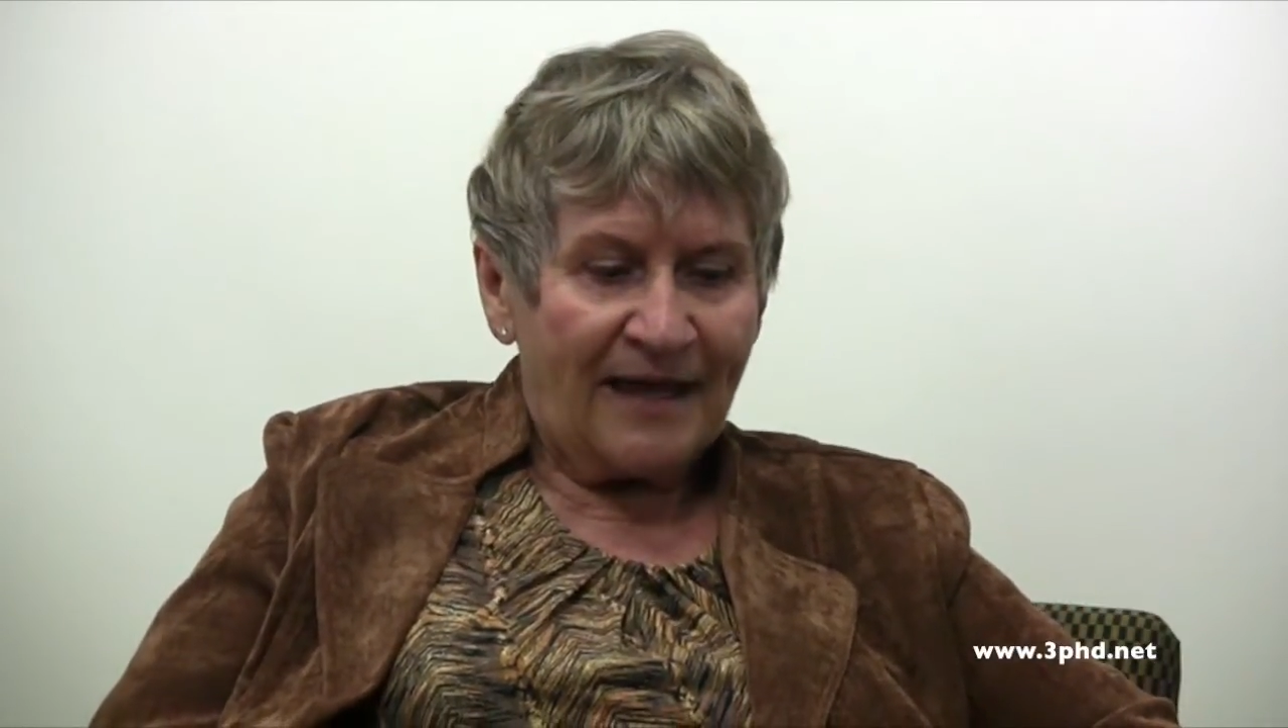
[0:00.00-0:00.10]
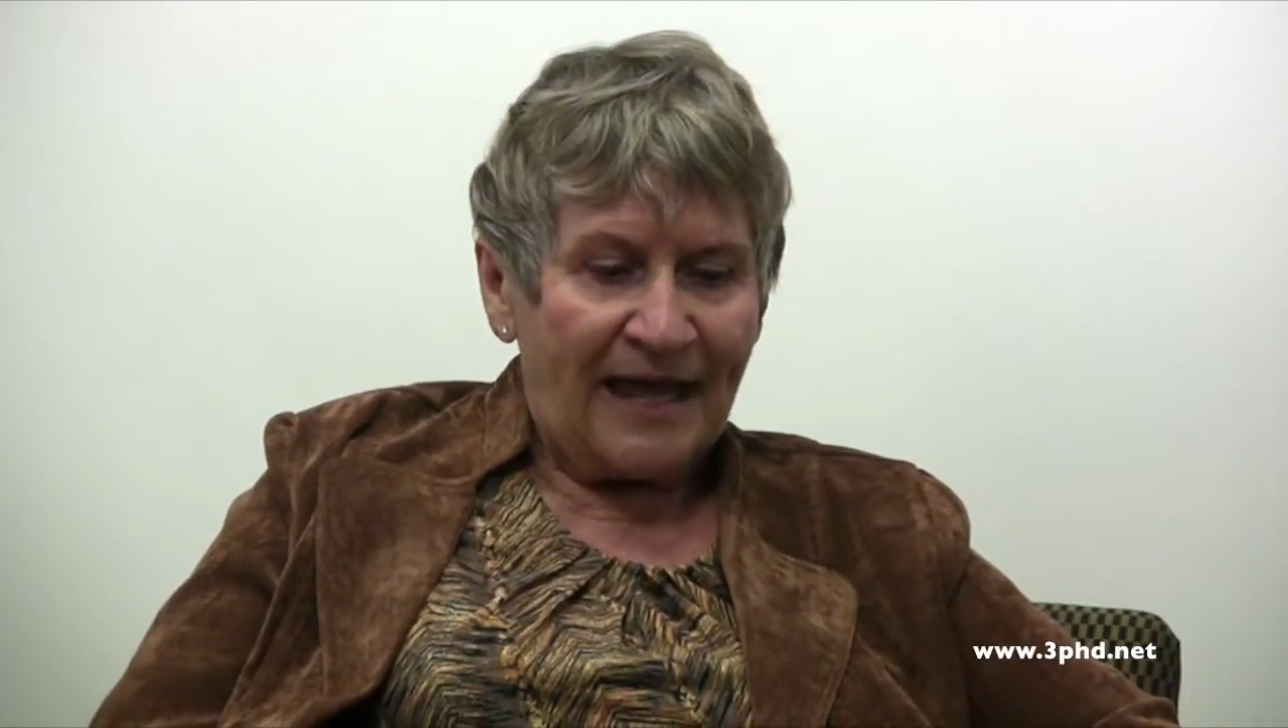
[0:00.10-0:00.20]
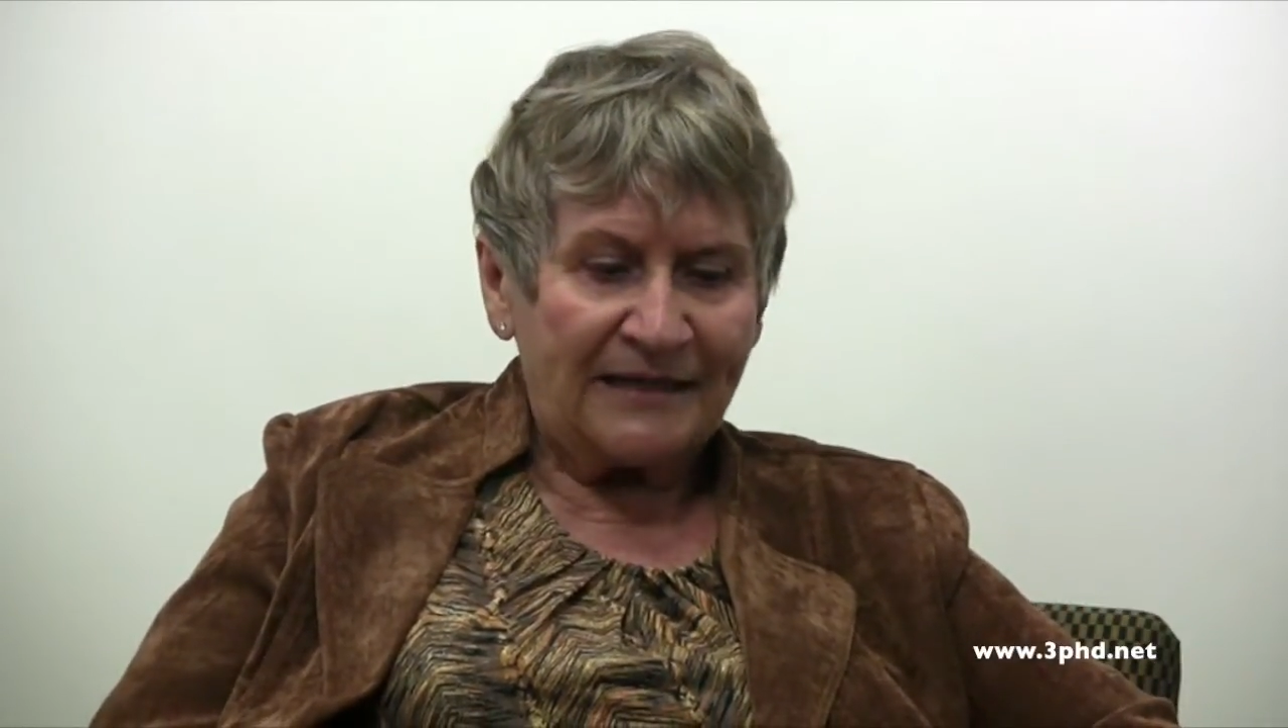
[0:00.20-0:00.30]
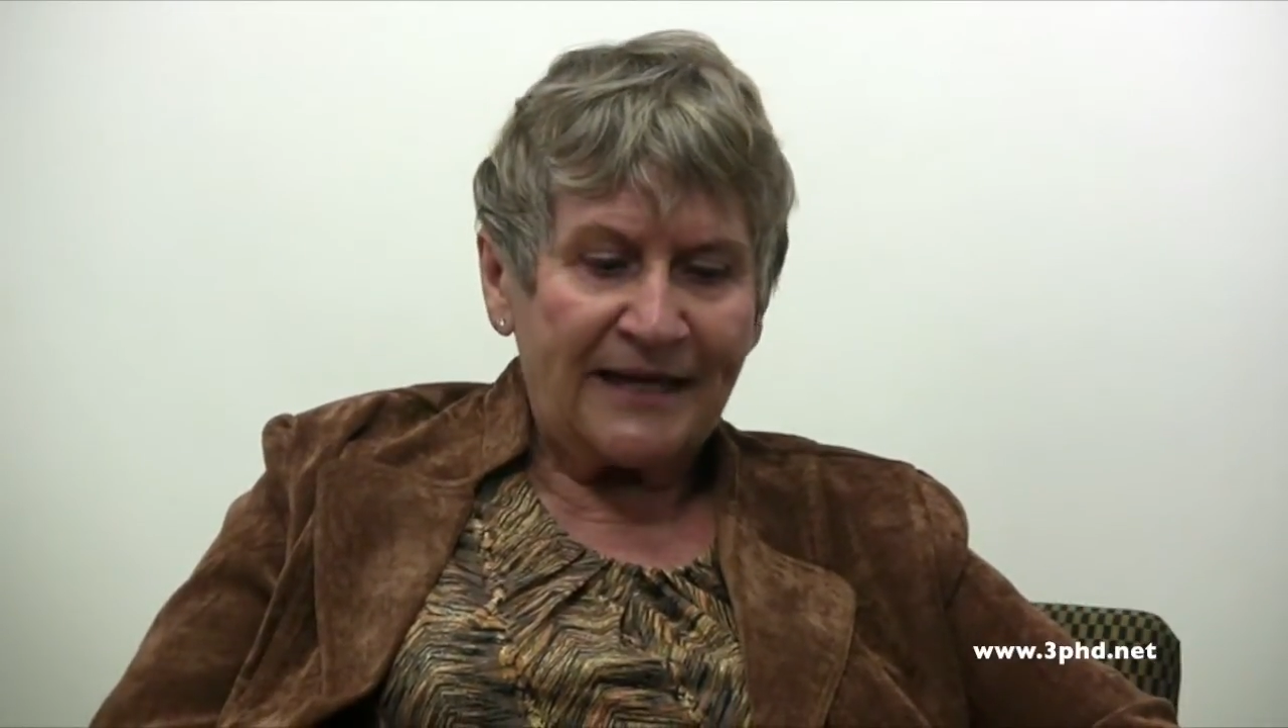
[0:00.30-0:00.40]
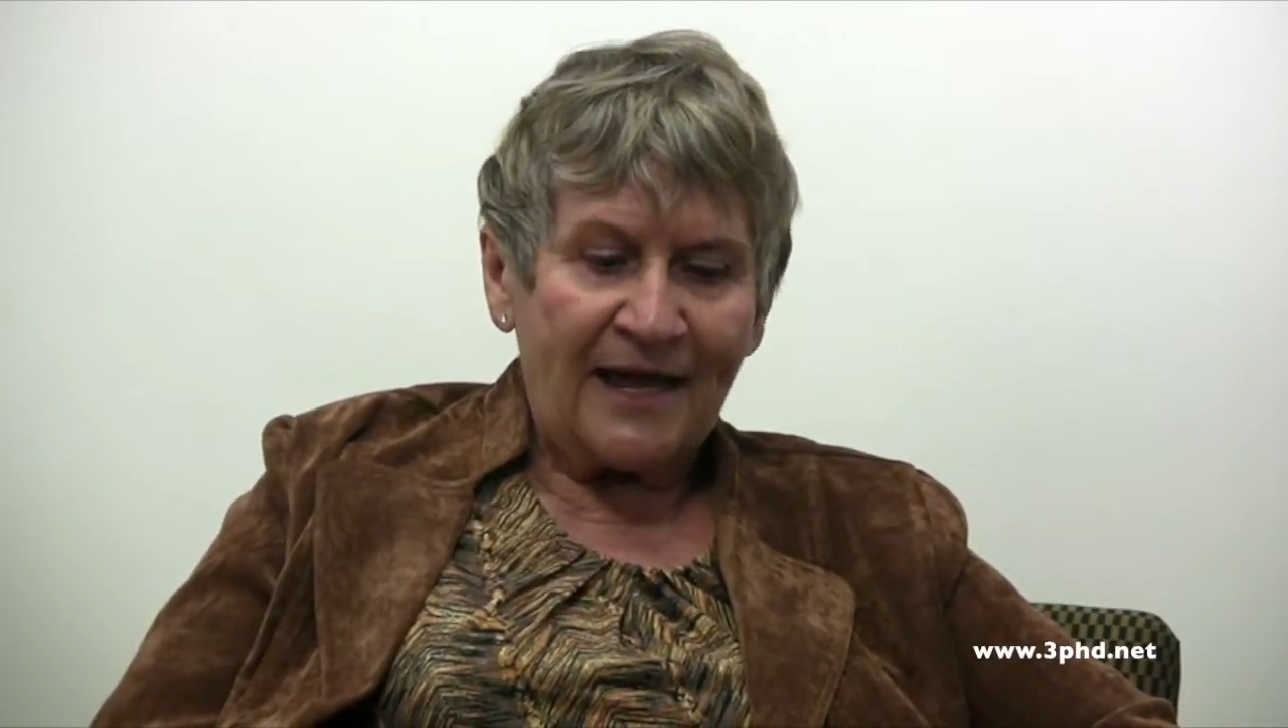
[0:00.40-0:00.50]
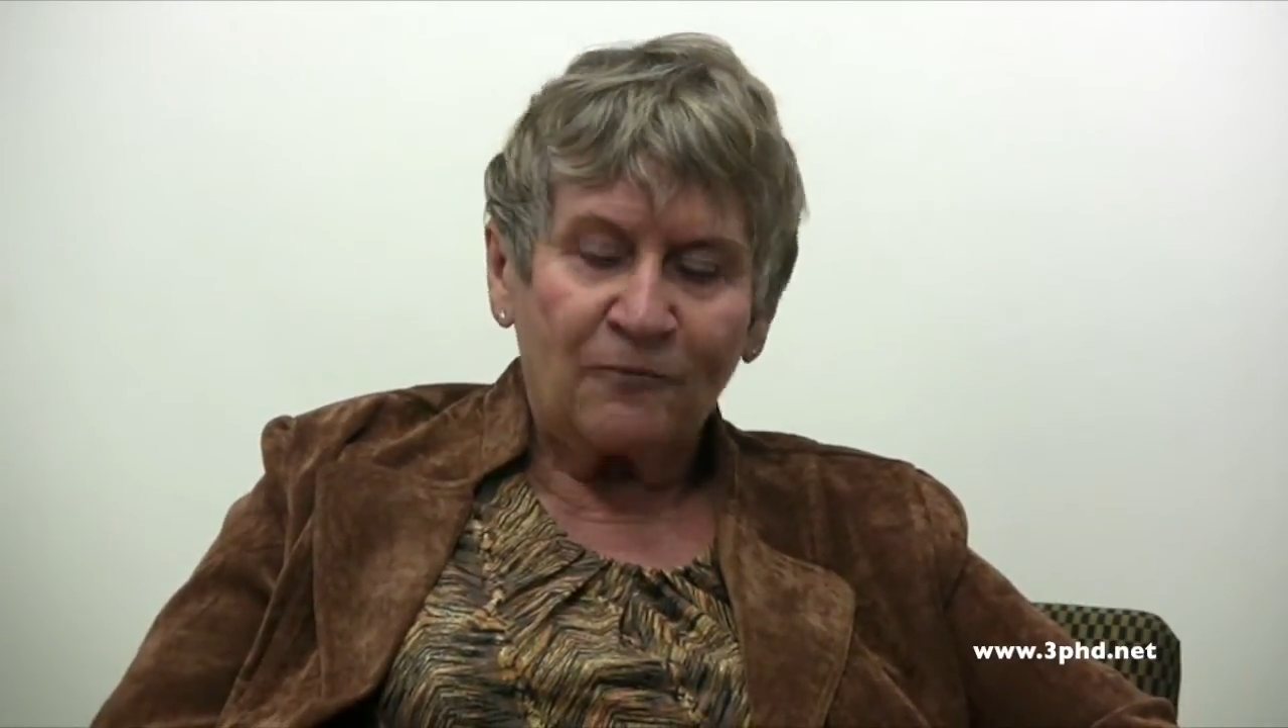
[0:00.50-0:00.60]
and yet